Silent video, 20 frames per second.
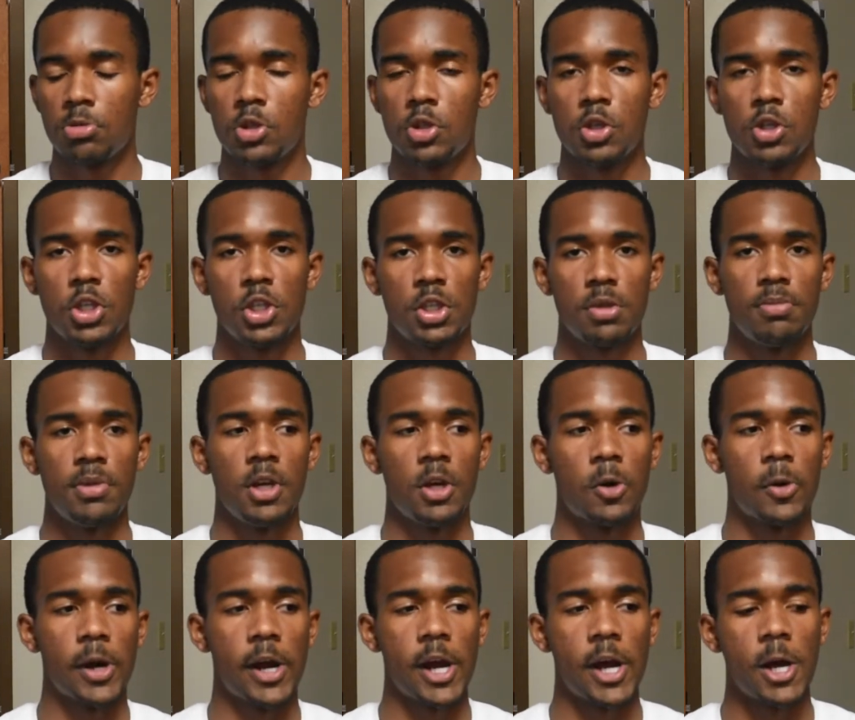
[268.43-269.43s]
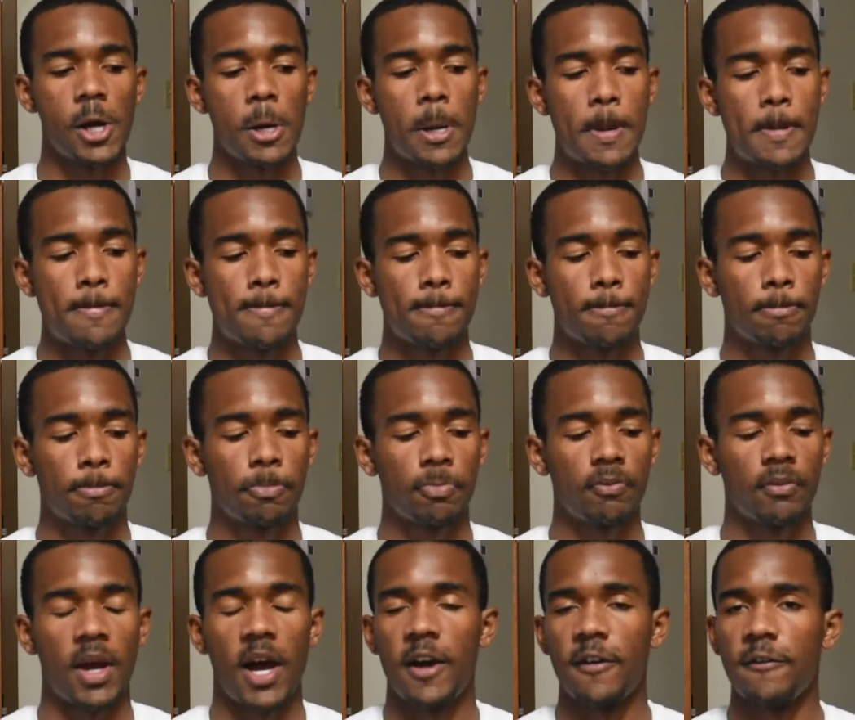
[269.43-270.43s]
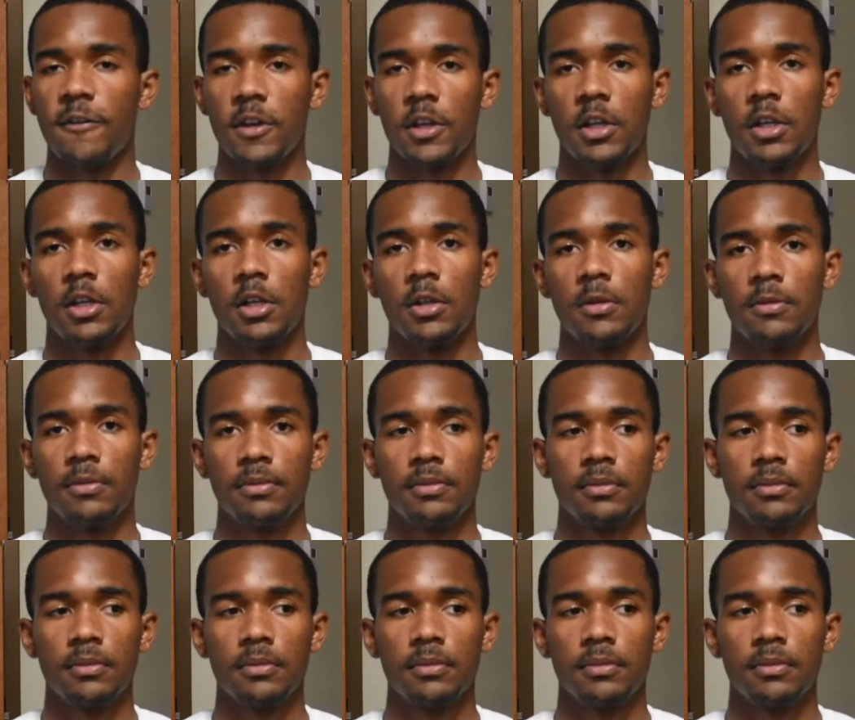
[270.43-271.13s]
you should be around, I figure,